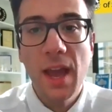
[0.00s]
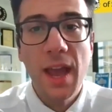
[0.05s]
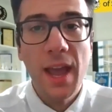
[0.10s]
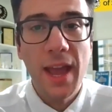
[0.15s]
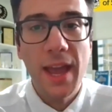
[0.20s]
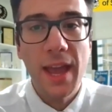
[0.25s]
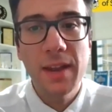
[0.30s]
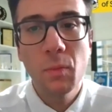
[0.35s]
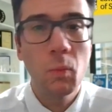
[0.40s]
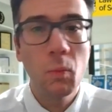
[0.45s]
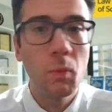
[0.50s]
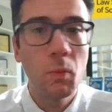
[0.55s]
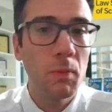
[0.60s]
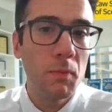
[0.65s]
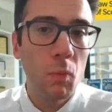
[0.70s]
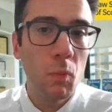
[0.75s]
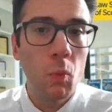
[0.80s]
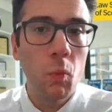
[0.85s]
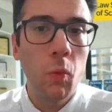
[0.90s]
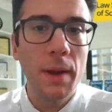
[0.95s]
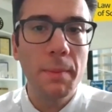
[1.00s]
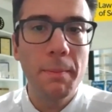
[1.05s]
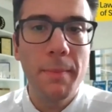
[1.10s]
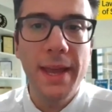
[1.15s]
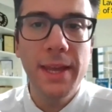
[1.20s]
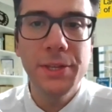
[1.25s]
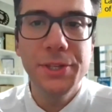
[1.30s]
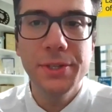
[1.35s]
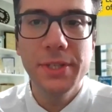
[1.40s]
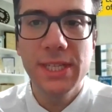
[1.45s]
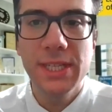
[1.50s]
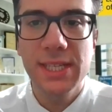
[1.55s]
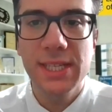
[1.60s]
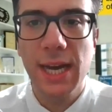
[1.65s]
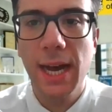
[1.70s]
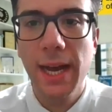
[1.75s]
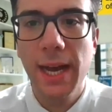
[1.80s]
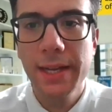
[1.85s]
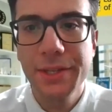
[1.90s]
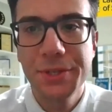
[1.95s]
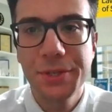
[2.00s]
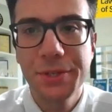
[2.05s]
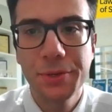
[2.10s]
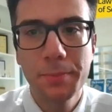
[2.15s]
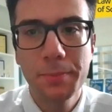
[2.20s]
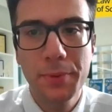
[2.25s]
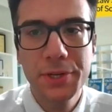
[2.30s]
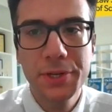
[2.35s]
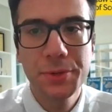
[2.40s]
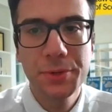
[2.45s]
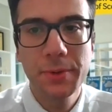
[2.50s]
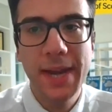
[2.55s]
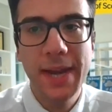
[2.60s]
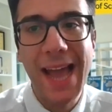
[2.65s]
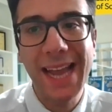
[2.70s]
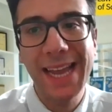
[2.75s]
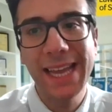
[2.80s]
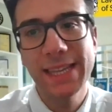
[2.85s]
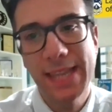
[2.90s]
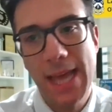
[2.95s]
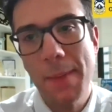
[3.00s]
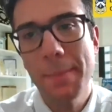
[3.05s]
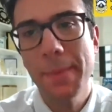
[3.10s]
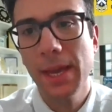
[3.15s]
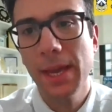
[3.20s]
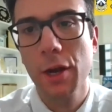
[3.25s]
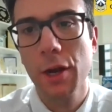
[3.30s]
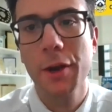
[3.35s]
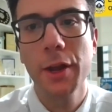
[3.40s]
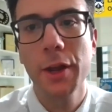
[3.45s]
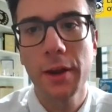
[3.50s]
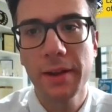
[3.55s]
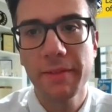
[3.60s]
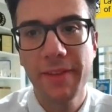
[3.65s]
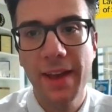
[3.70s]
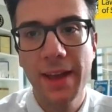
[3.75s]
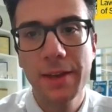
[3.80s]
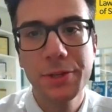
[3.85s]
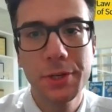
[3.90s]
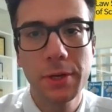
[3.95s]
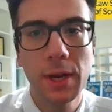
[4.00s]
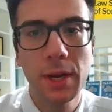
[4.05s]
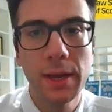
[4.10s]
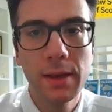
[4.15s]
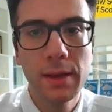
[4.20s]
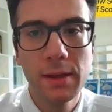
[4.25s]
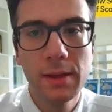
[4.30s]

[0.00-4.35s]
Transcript: And what made you decide to pursue an academic career eventually?